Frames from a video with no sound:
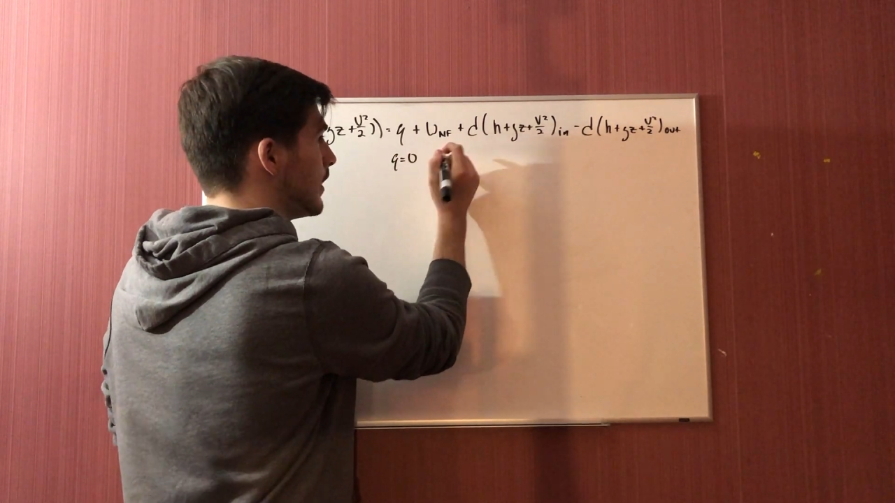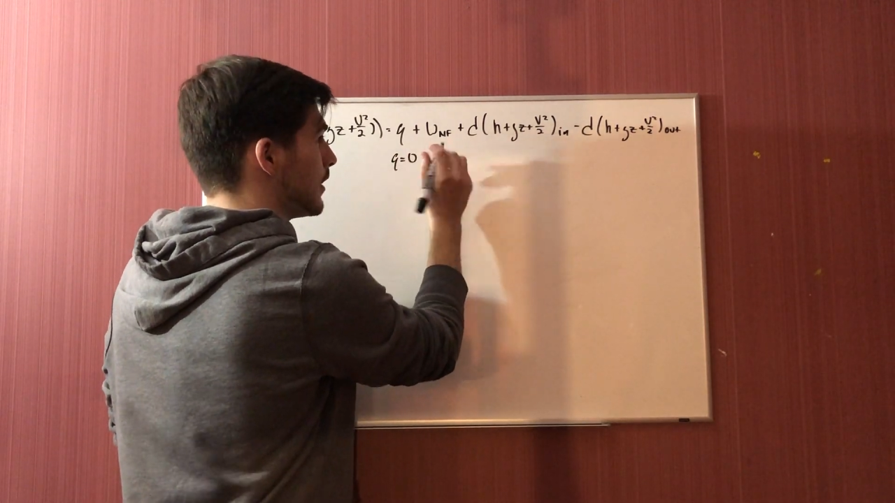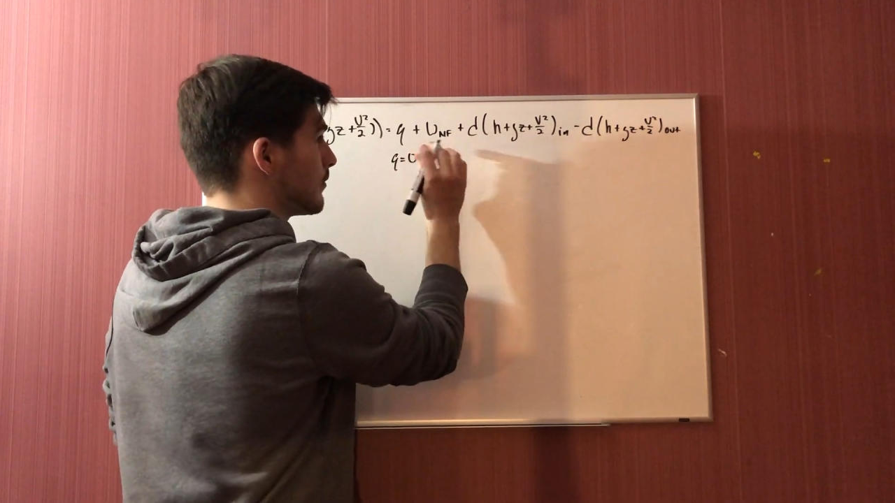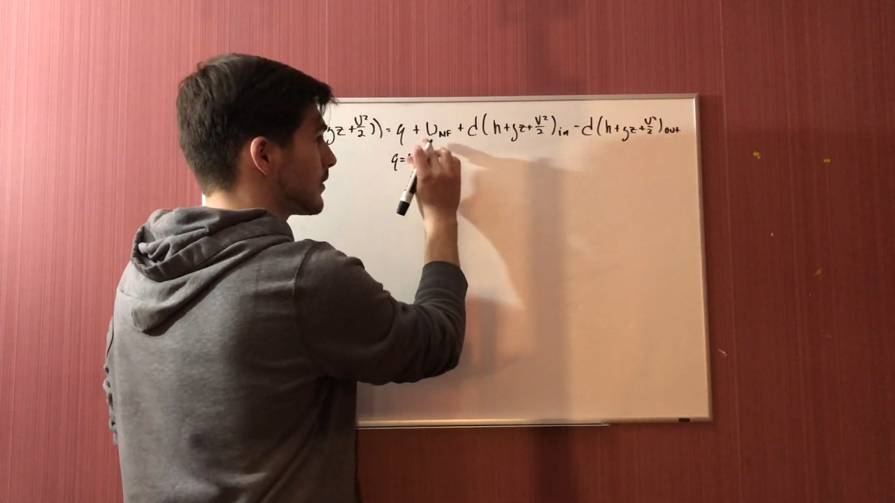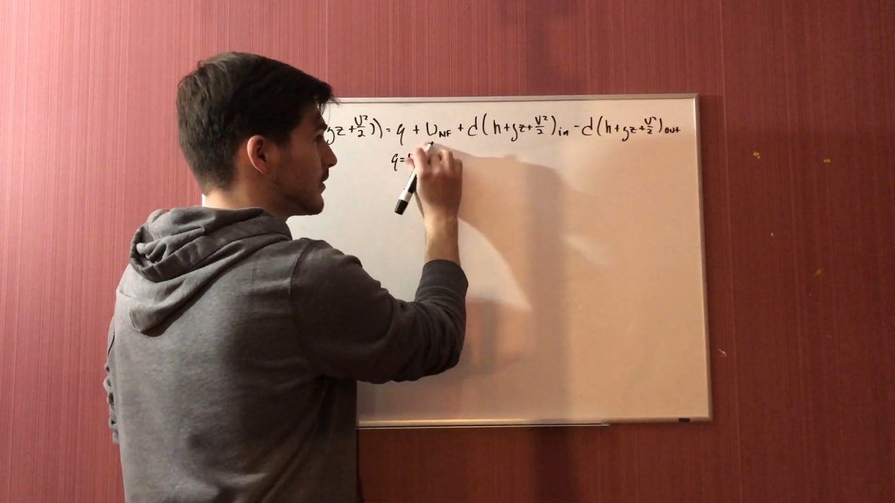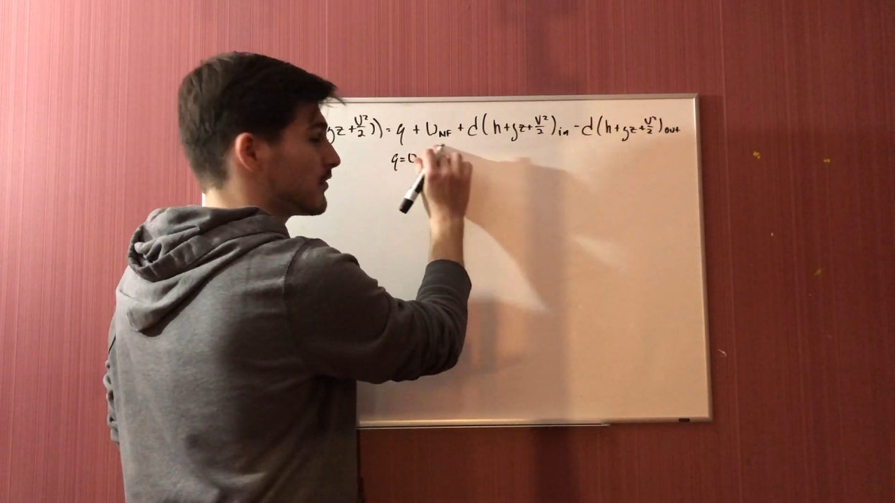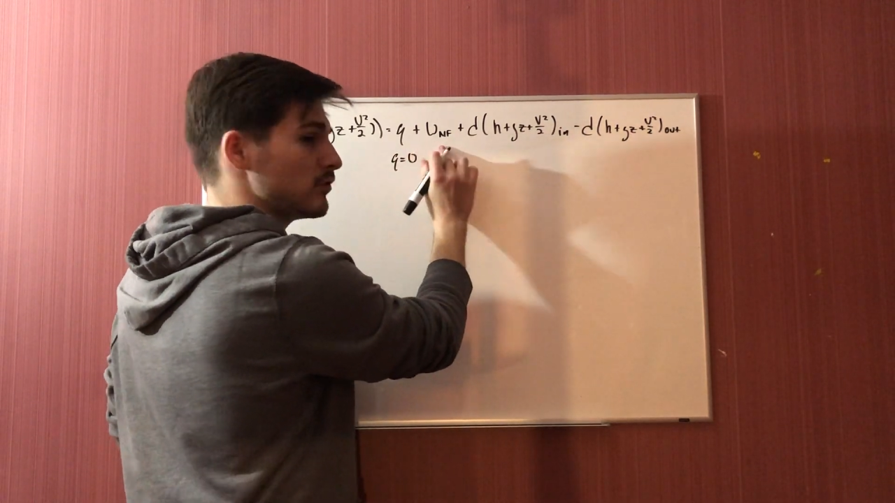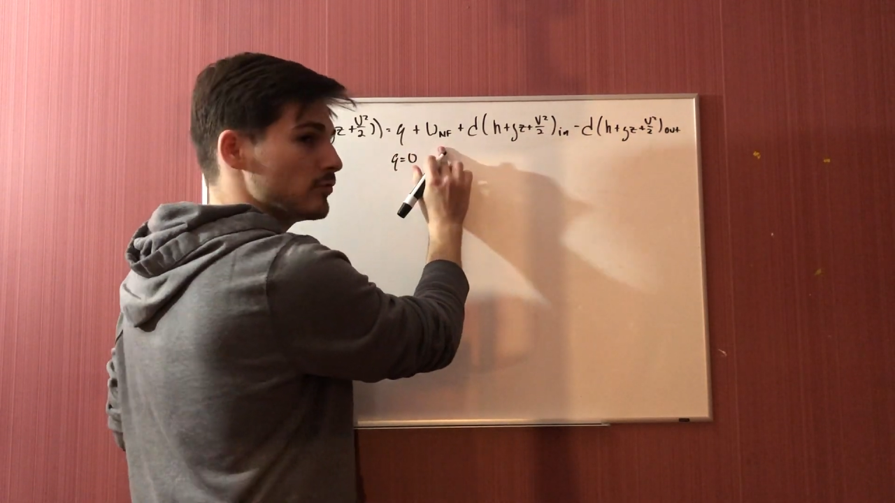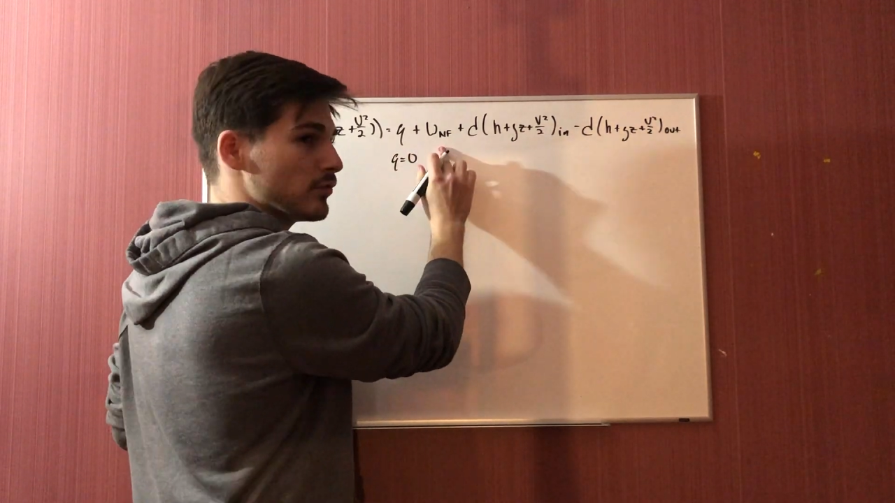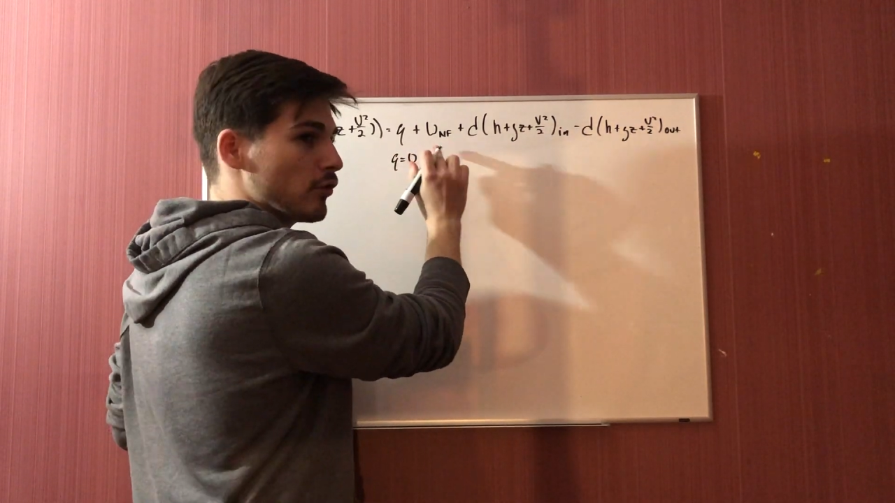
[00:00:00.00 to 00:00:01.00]
And we're going to
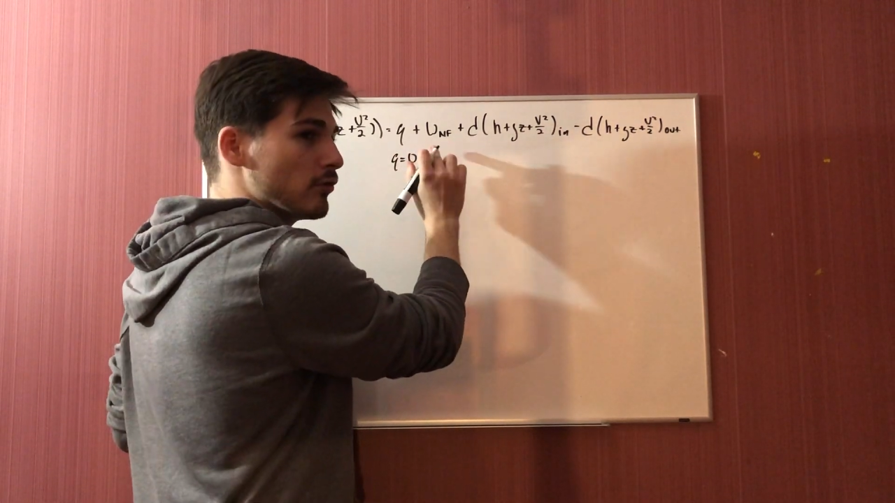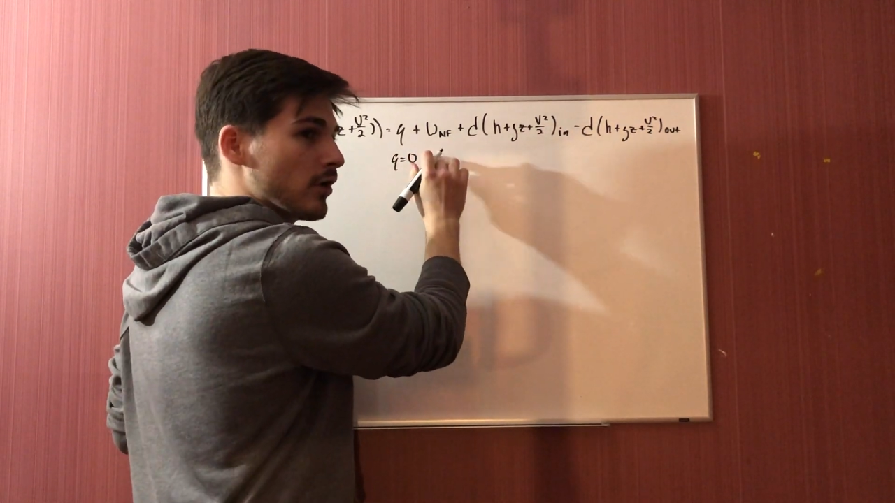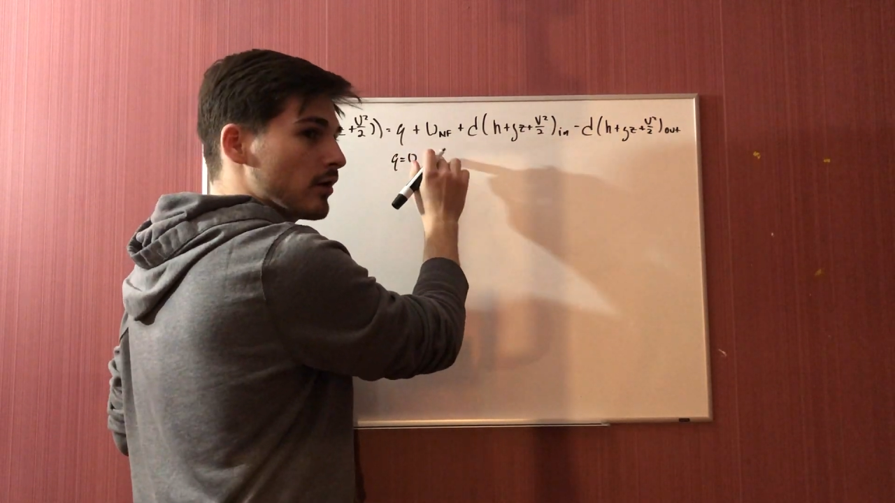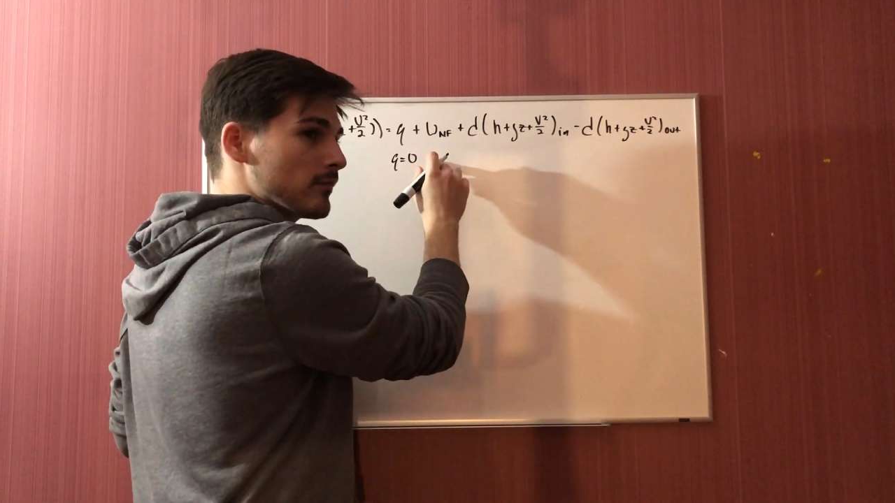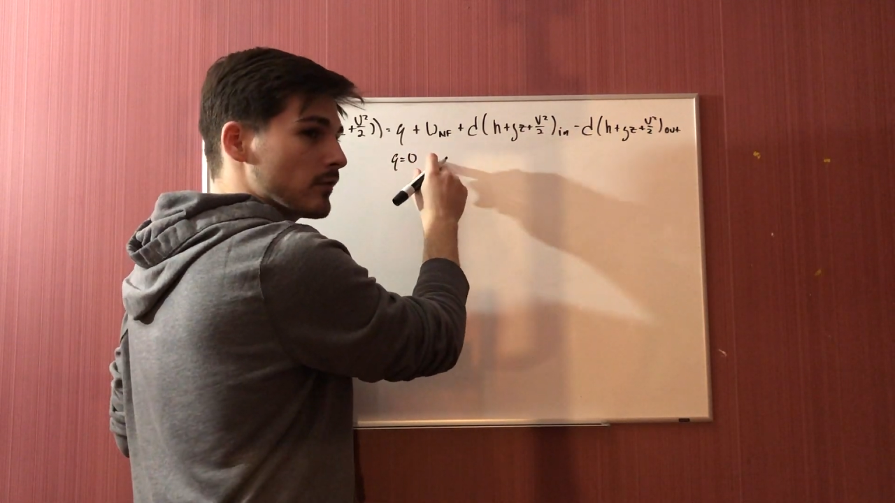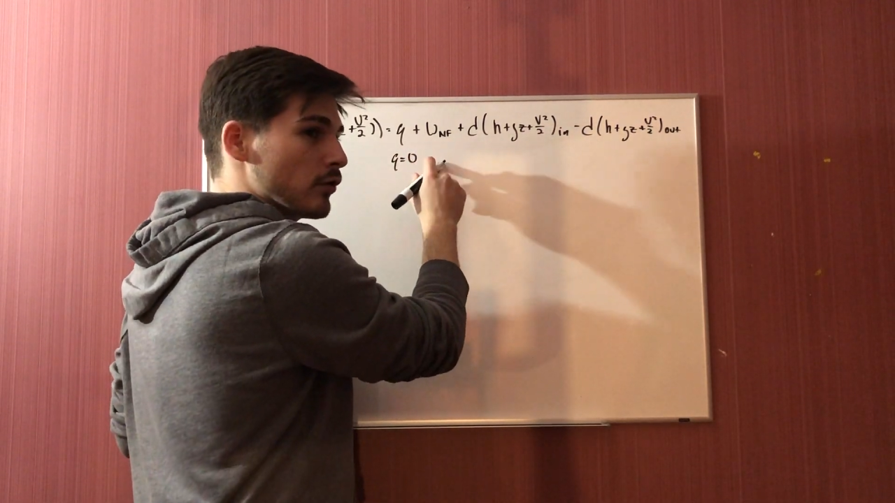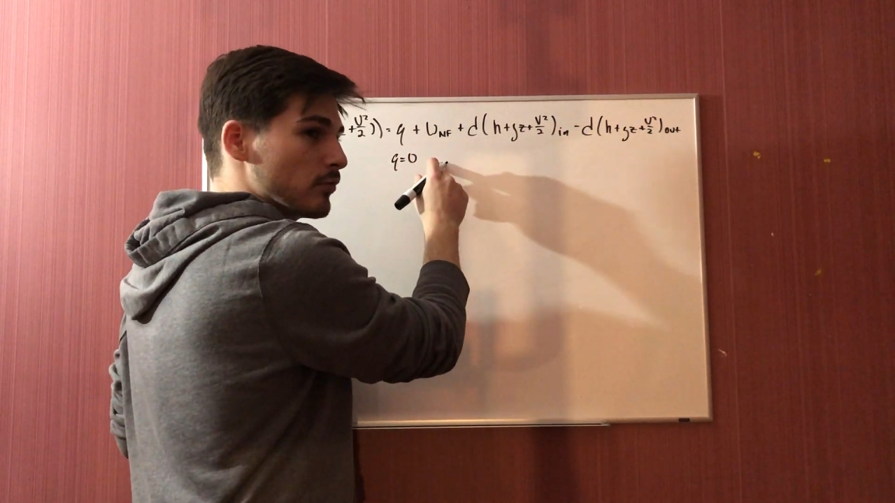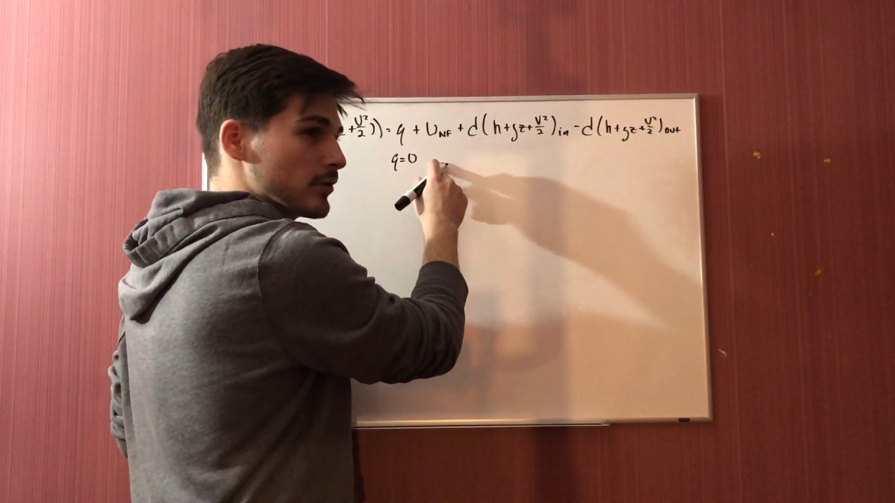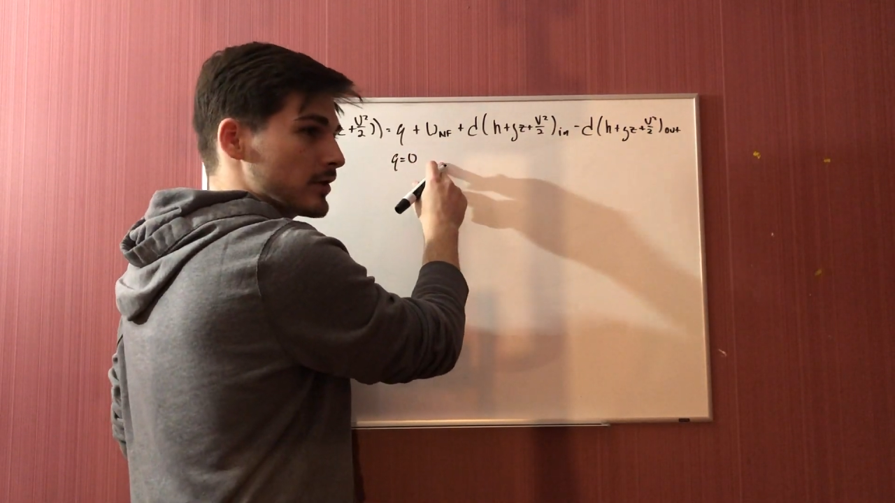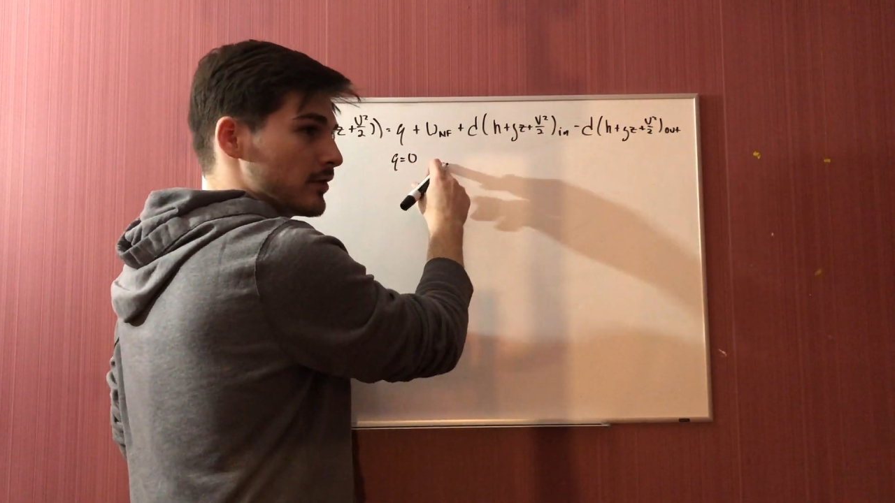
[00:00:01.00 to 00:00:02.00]
assume no non-flow
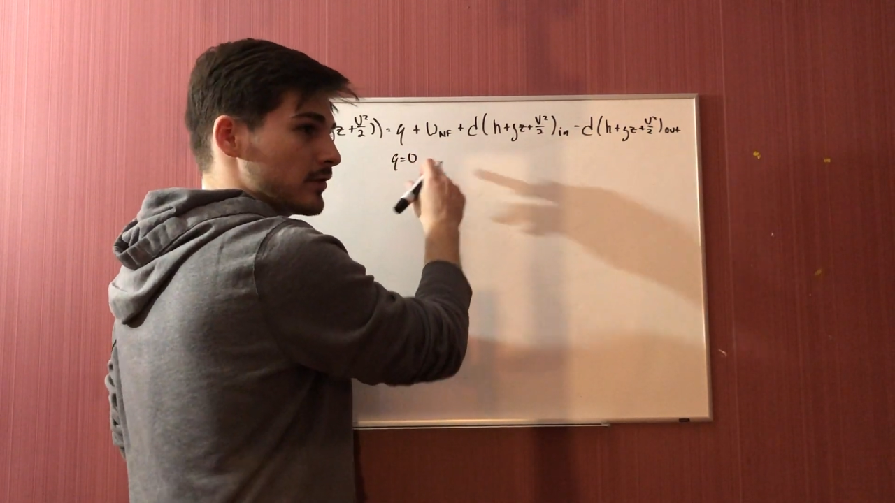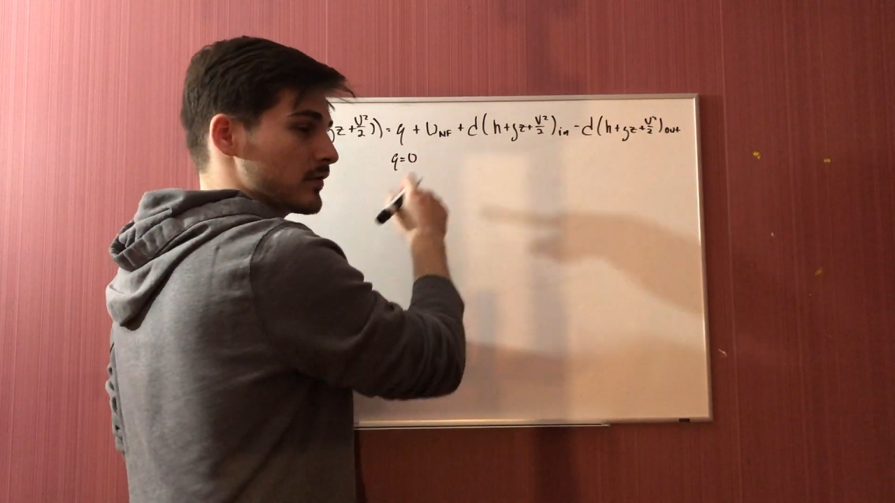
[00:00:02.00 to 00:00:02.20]
work here,